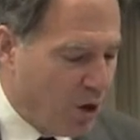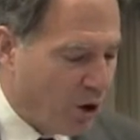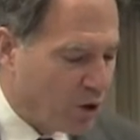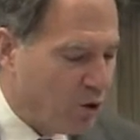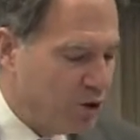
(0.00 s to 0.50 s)

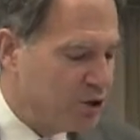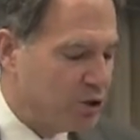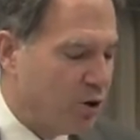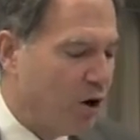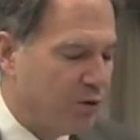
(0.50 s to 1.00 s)
Our goal is
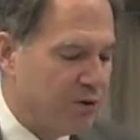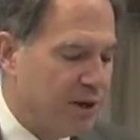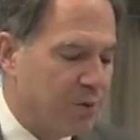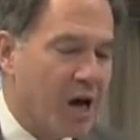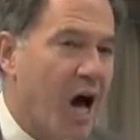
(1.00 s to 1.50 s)
to offer
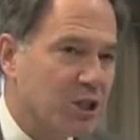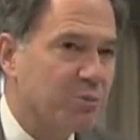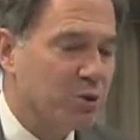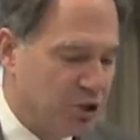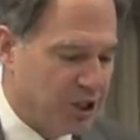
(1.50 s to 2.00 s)
them
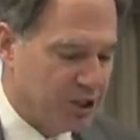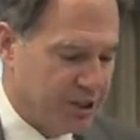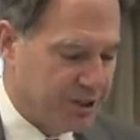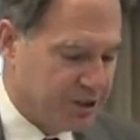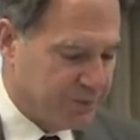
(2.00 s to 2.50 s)
gospel
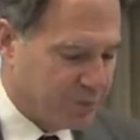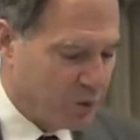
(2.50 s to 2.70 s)
justice.